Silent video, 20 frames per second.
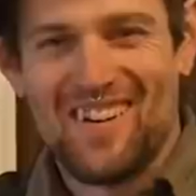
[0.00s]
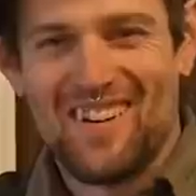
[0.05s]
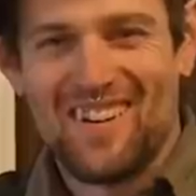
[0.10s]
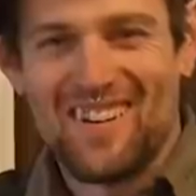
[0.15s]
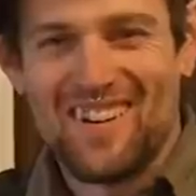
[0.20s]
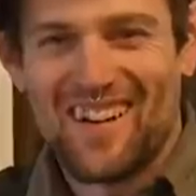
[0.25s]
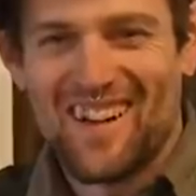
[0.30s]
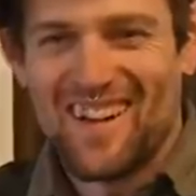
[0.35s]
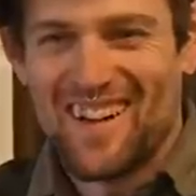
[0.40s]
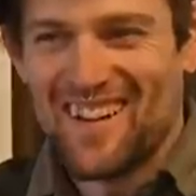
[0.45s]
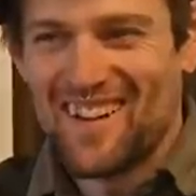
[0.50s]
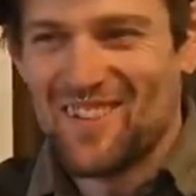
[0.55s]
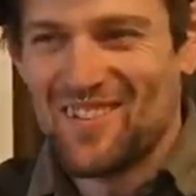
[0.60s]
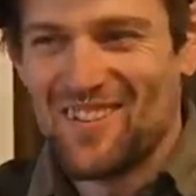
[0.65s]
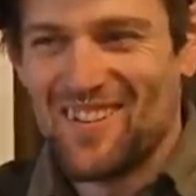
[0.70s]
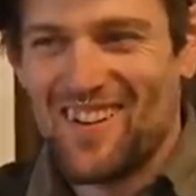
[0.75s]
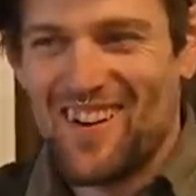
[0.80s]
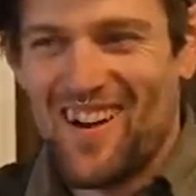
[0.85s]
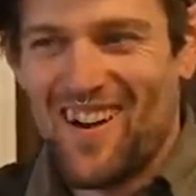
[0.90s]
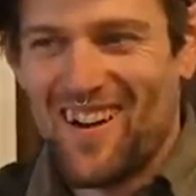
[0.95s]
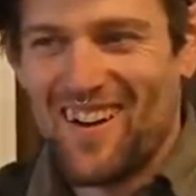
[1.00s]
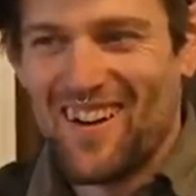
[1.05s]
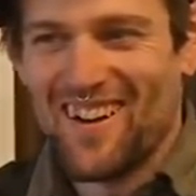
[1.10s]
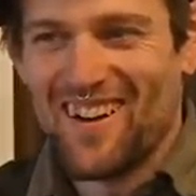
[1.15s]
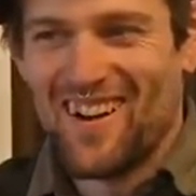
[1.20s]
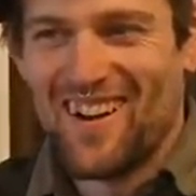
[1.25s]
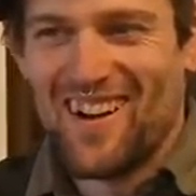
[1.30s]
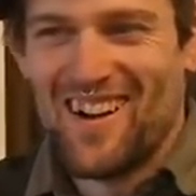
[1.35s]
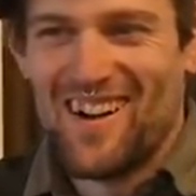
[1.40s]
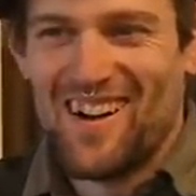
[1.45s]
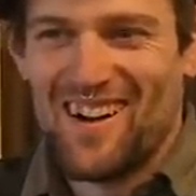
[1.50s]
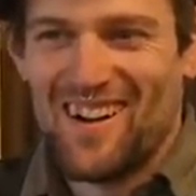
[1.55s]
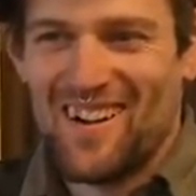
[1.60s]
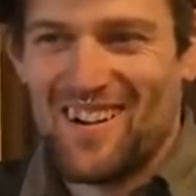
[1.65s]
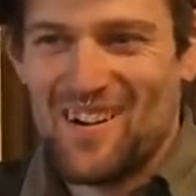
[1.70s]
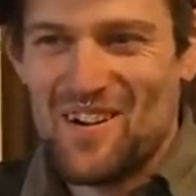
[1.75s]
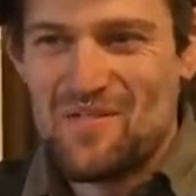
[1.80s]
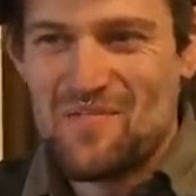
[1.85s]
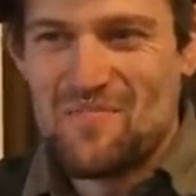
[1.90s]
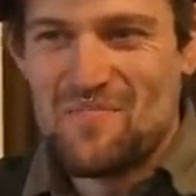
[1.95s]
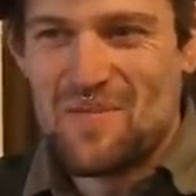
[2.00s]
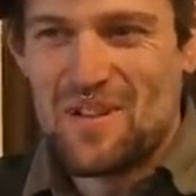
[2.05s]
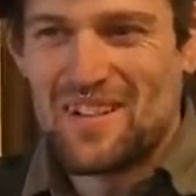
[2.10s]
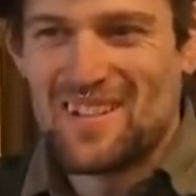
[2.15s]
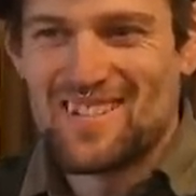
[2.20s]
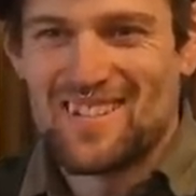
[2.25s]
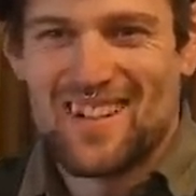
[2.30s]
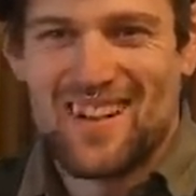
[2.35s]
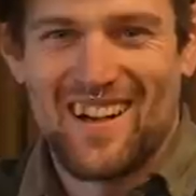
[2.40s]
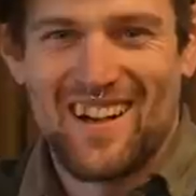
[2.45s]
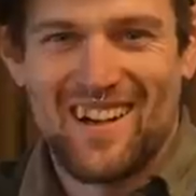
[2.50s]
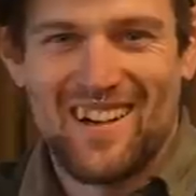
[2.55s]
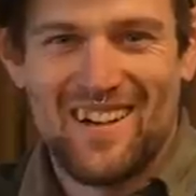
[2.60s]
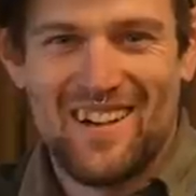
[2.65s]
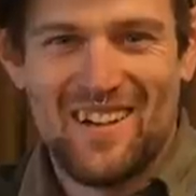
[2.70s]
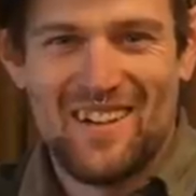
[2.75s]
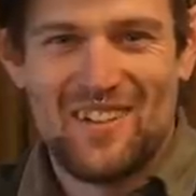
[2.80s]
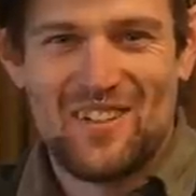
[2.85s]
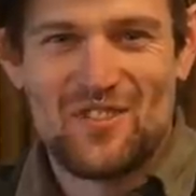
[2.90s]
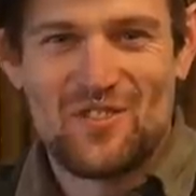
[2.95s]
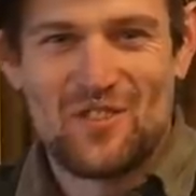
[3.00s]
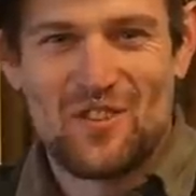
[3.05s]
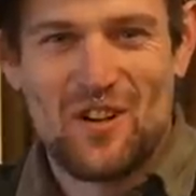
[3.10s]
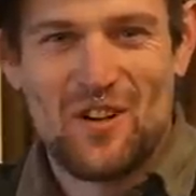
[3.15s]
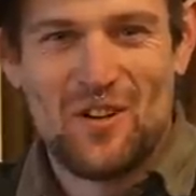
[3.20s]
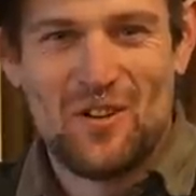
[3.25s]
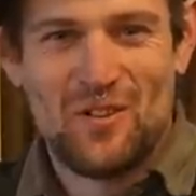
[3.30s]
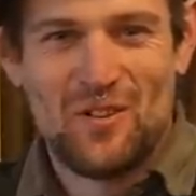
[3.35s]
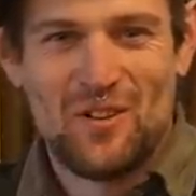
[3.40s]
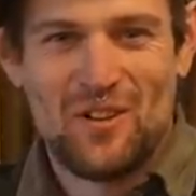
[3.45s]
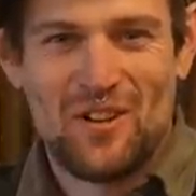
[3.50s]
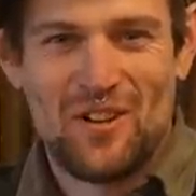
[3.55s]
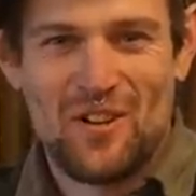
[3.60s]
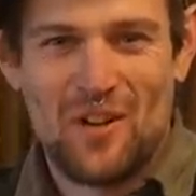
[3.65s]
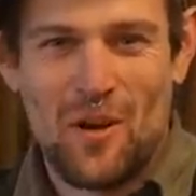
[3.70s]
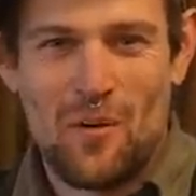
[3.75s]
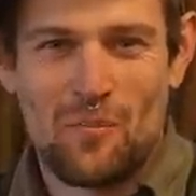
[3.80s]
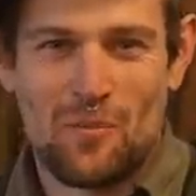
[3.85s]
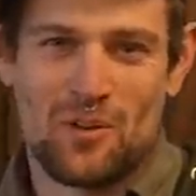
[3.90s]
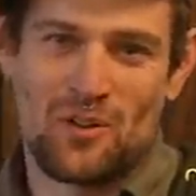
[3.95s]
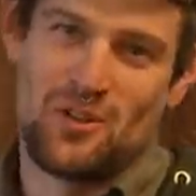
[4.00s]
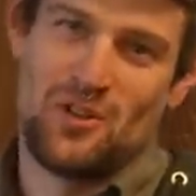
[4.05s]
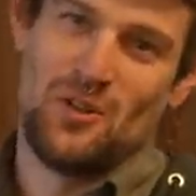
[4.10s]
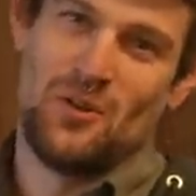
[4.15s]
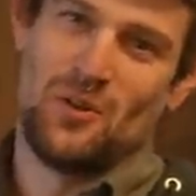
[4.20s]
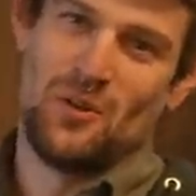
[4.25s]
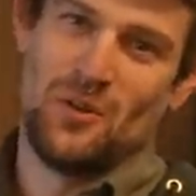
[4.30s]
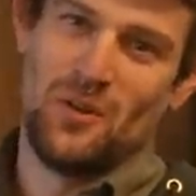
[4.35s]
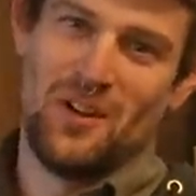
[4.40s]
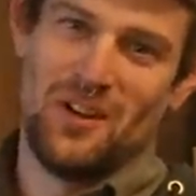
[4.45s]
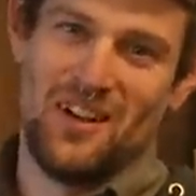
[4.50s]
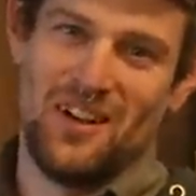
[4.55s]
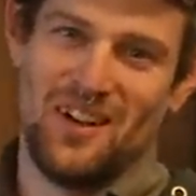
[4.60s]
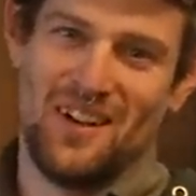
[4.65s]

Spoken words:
Okay, here we are, Pete Stein, intro number two.